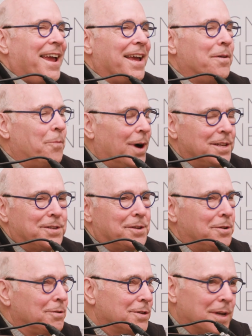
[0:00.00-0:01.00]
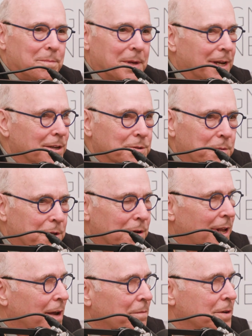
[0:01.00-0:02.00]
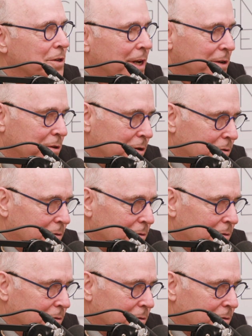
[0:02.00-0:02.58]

and wants to do something else with their life and change their